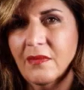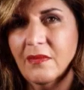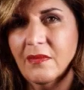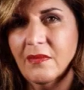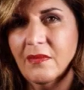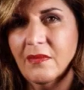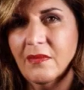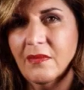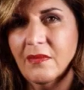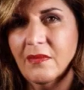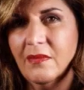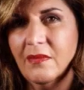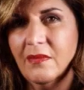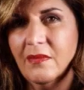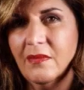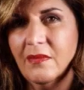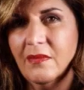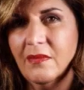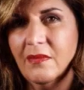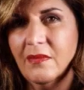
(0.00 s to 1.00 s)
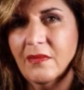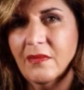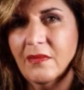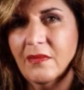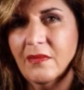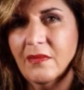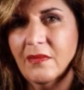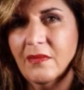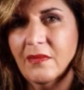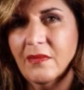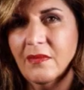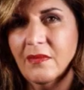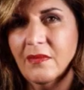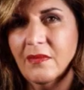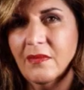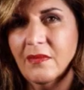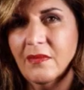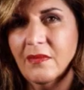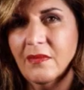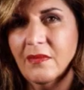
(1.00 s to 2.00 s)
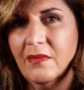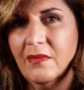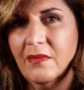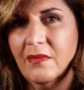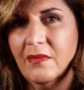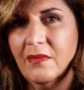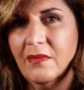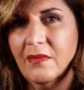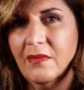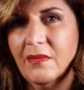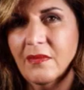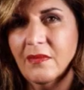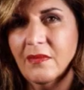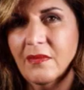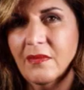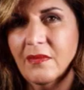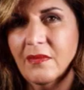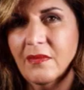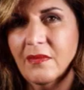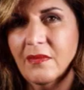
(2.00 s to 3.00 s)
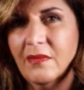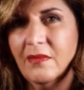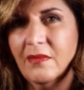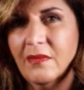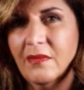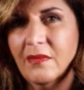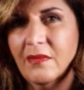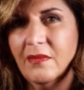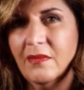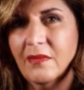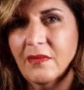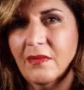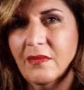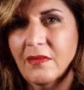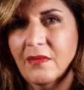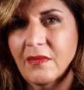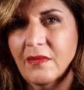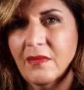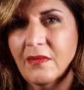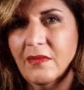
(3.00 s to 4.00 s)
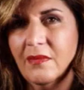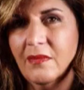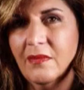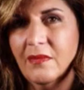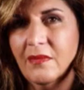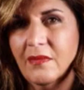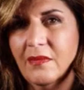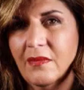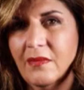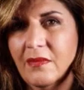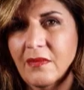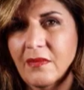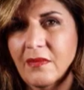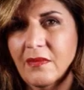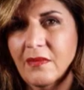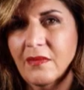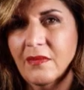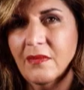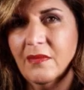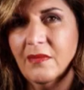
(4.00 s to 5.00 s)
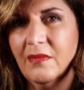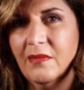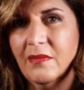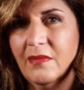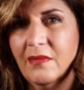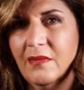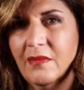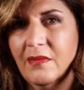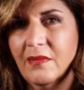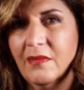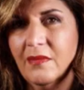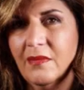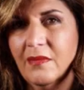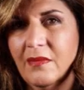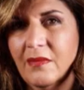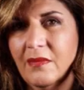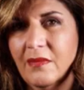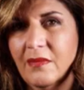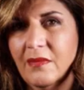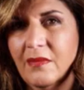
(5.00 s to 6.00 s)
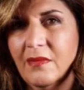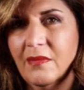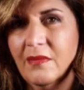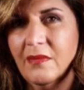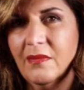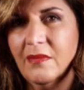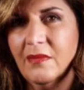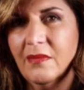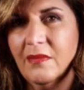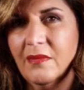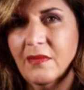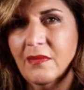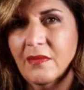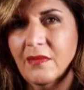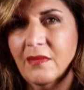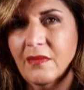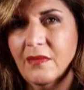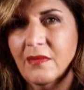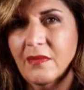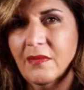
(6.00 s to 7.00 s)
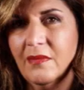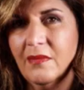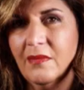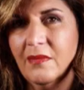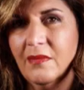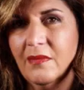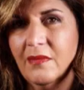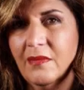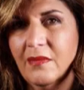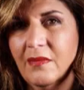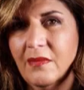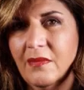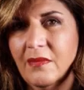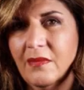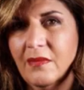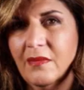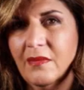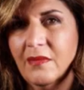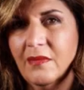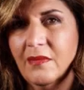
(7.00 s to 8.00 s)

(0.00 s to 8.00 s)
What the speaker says: The person shown says nothing.